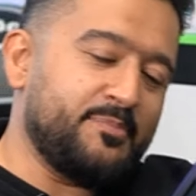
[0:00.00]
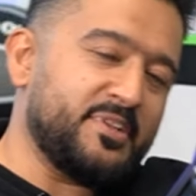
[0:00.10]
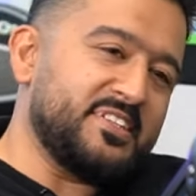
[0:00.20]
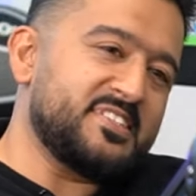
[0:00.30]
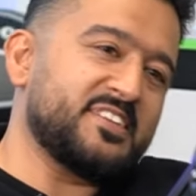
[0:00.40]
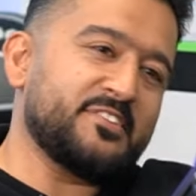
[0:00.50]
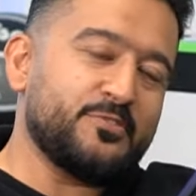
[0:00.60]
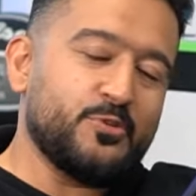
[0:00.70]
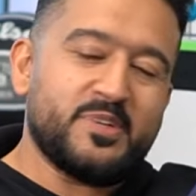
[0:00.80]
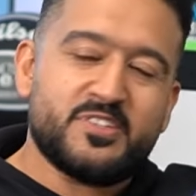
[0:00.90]
a particular stunt
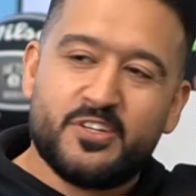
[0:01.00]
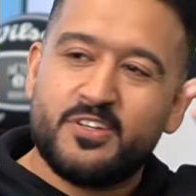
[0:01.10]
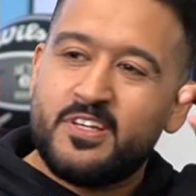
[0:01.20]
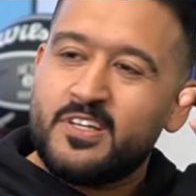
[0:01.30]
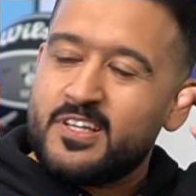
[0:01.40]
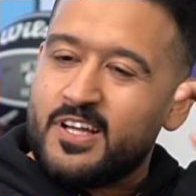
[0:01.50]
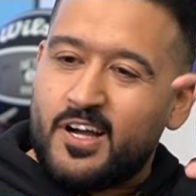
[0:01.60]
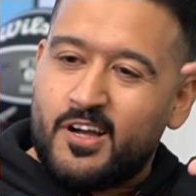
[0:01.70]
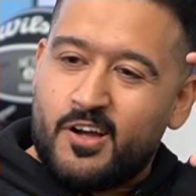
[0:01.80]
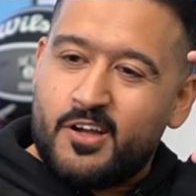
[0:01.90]
for me. So,
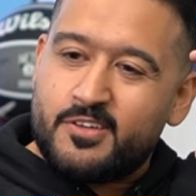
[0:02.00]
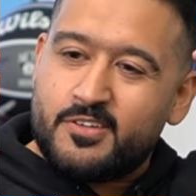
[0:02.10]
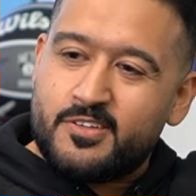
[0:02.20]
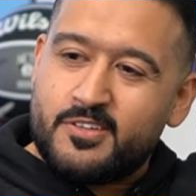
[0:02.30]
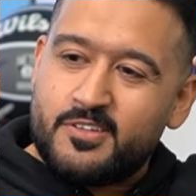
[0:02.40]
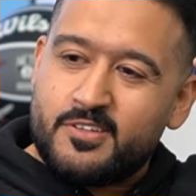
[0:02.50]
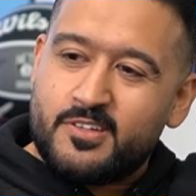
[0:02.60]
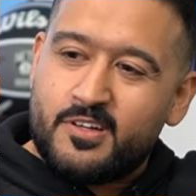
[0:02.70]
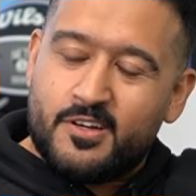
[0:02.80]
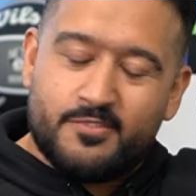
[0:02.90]

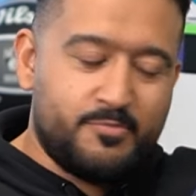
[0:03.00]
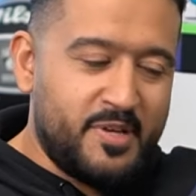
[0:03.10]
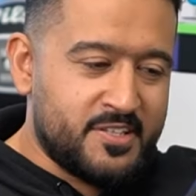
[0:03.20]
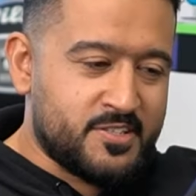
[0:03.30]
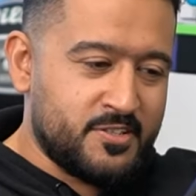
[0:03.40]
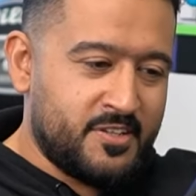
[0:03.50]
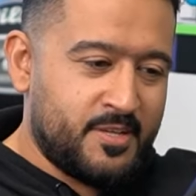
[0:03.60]
I've been to a